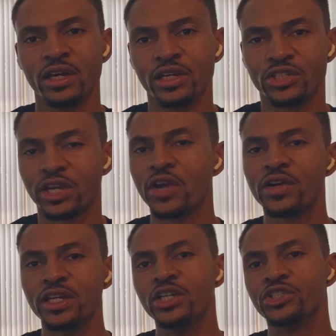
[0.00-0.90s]

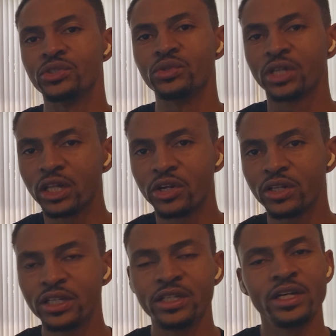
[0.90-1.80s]
security issues
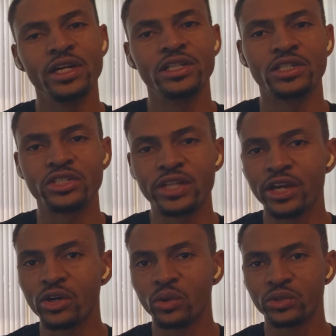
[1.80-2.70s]
clearly to
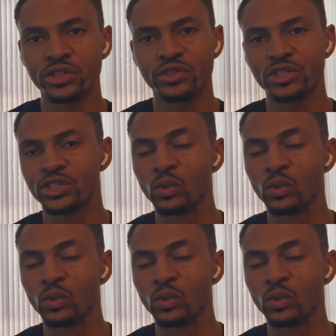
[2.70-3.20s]
stakeholders,